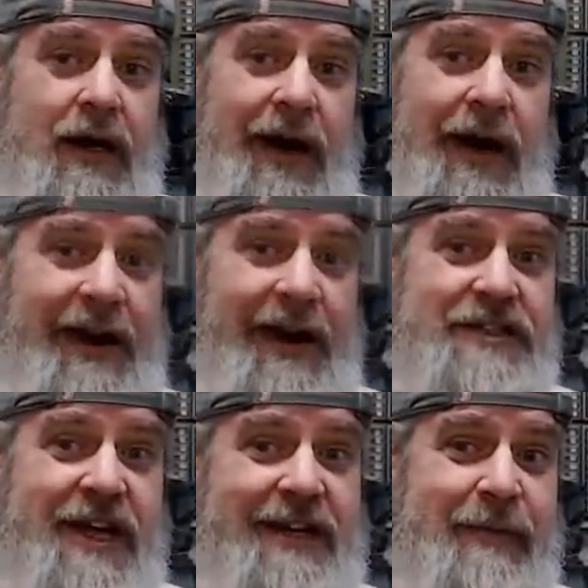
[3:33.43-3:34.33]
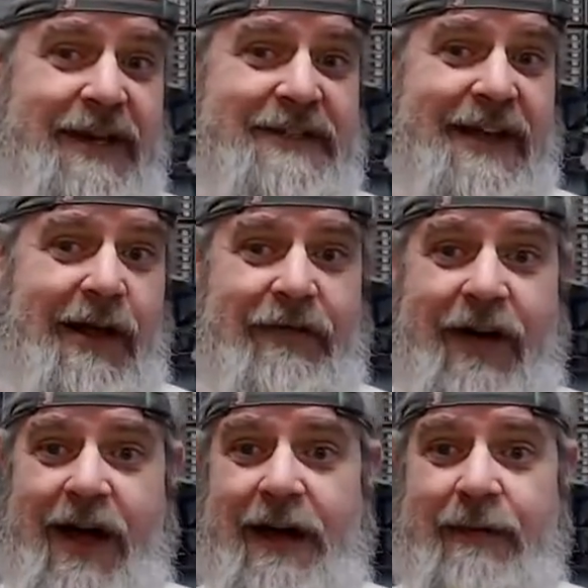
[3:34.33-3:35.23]
I just checked myself
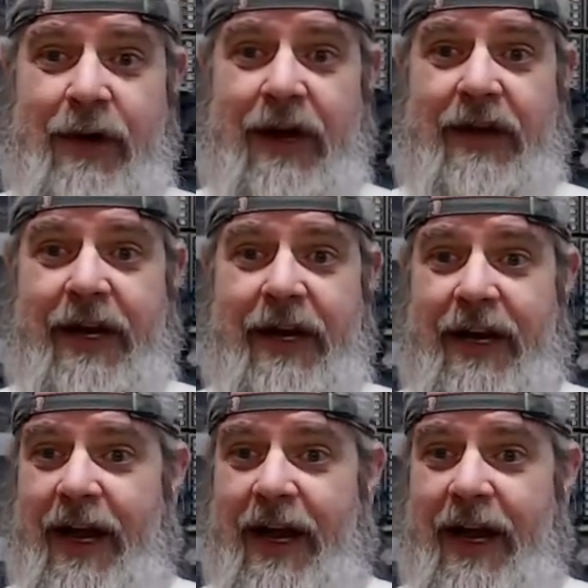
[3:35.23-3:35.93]
on Bricklink,